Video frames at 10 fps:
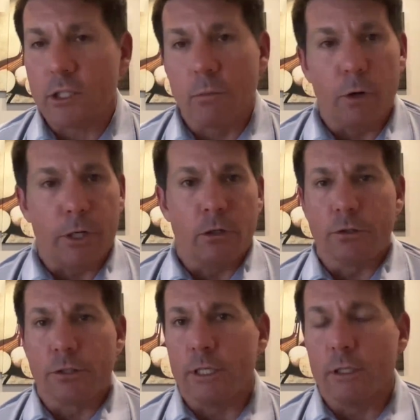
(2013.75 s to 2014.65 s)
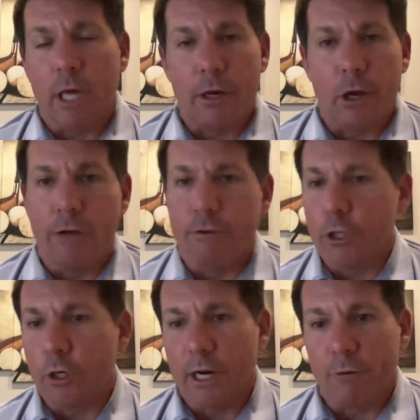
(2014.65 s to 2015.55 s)
testimonials and
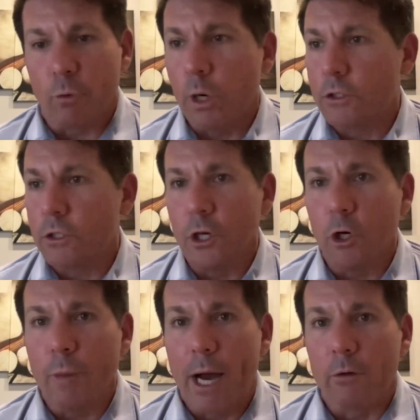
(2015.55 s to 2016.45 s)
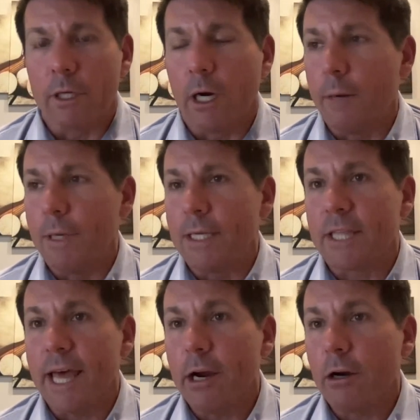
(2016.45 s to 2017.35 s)
everything you could ever want to know about
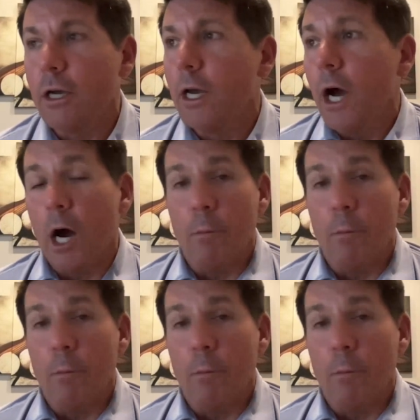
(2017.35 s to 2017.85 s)
is there.